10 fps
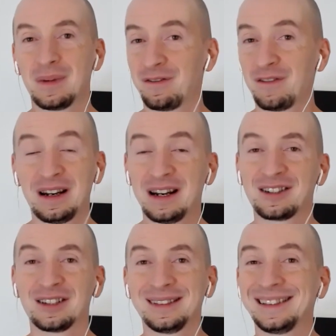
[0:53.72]

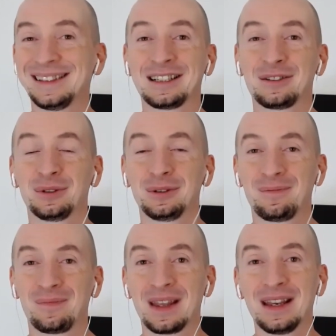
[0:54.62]
financial analytics tool.
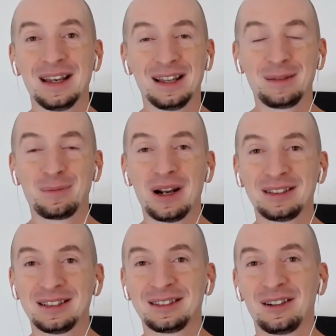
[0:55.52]
The
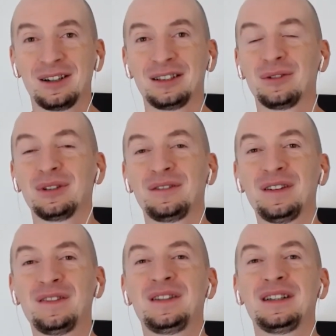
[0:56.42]
prices start at only
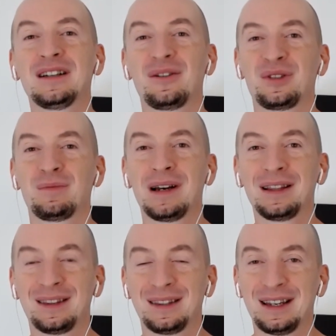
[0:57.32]
$15 a
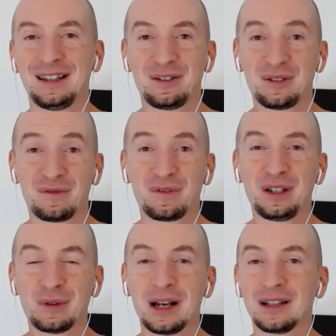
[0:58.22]
month, and there's a free
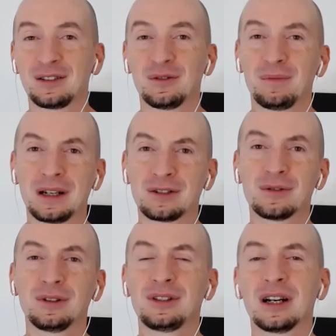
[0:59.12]
trial, so make
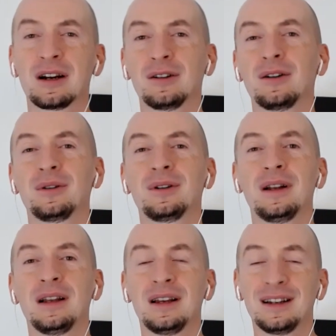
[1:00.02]
sure you check out our
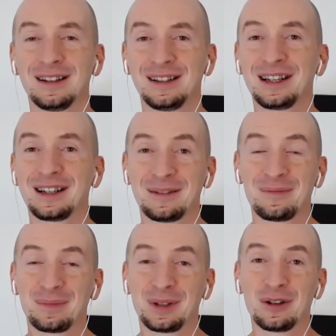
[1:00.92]
link
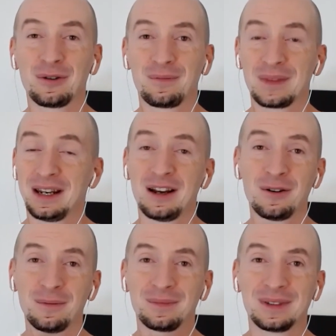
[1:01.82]
below. And
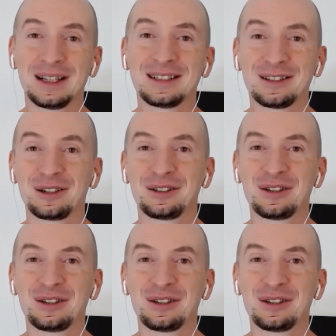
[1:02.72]
now, let's start the